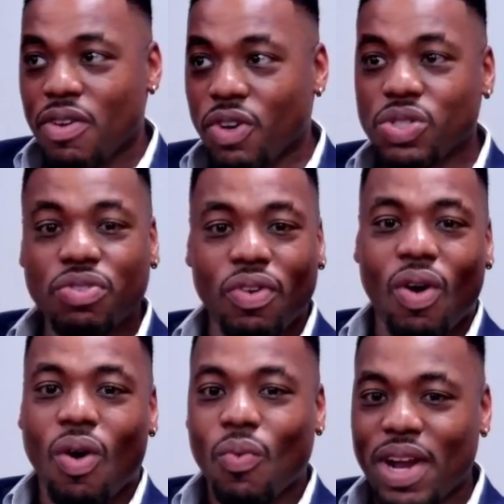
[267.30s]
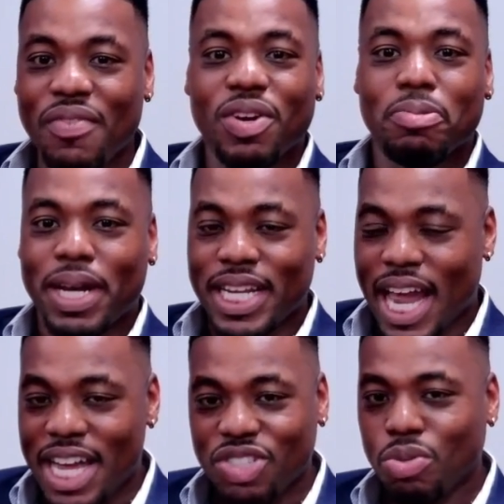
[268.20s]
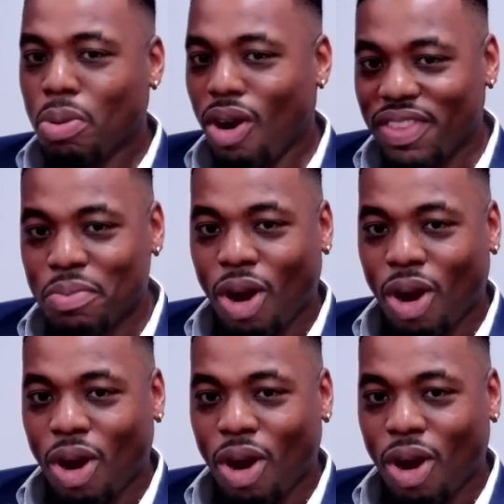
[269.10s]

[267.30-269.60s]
First of all, whenever anybody dies, and you brought,